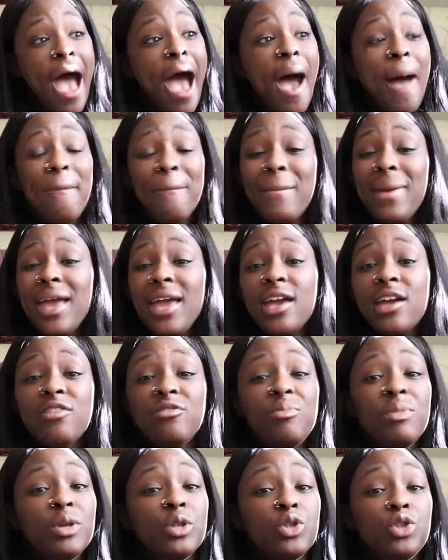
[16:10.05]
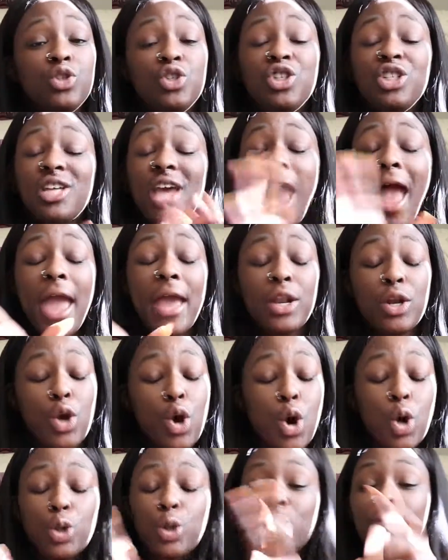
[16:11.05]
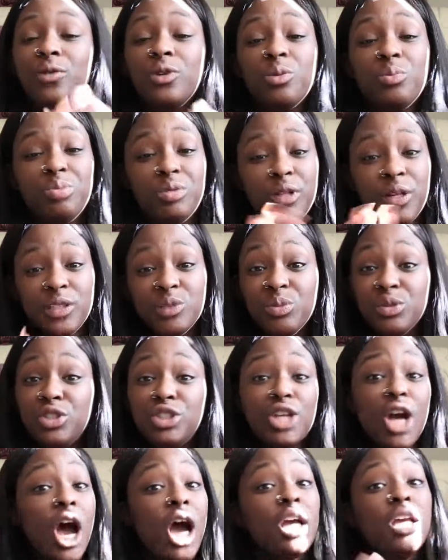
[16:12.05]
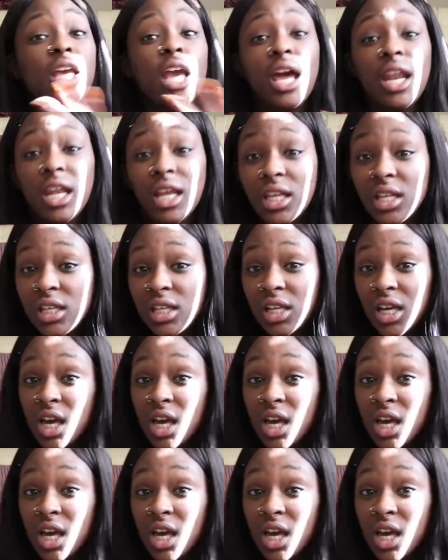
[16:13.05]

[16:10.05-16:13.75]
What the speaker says: I may have been chatting all over the place, but y'all get it.